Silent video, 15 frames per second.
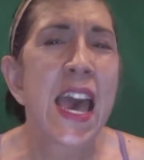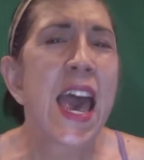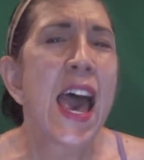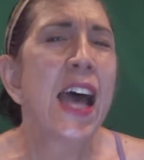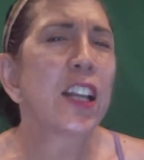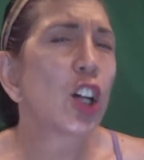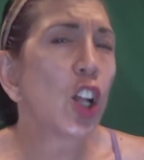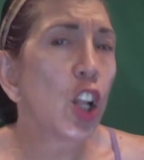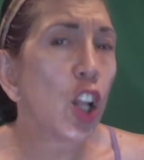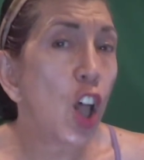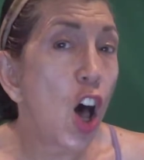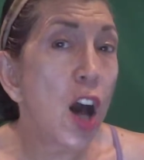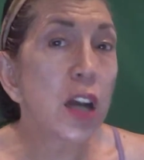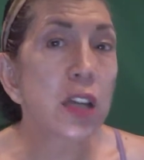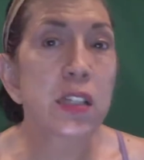and
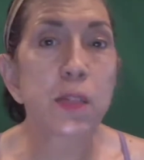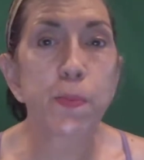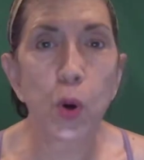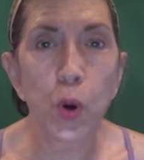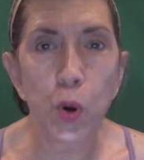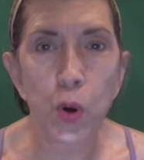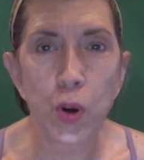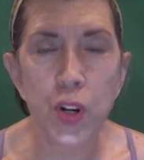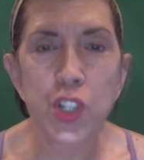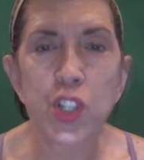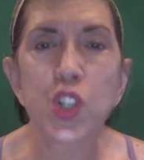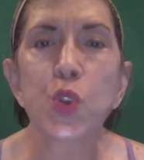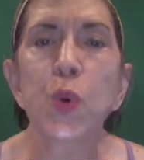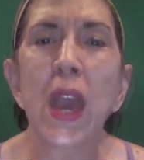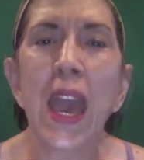clogs pores
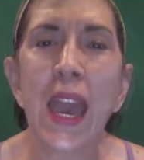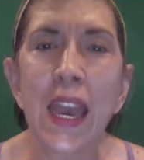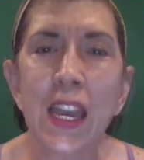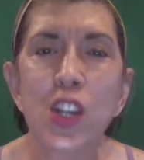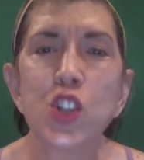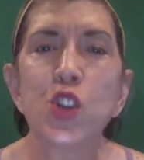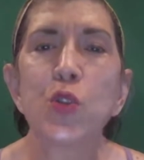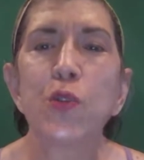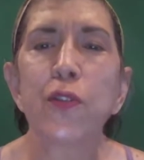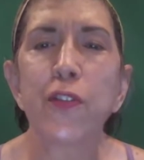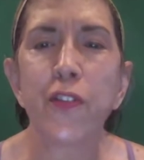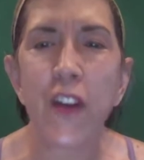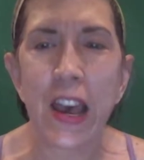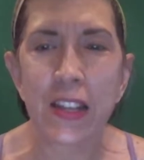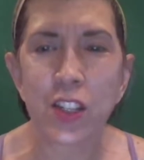to age you
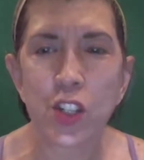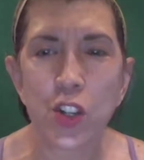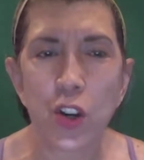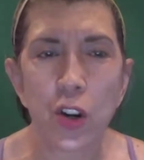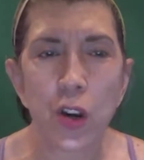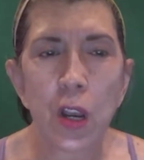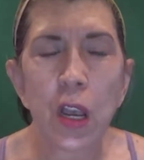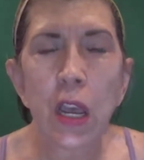faster.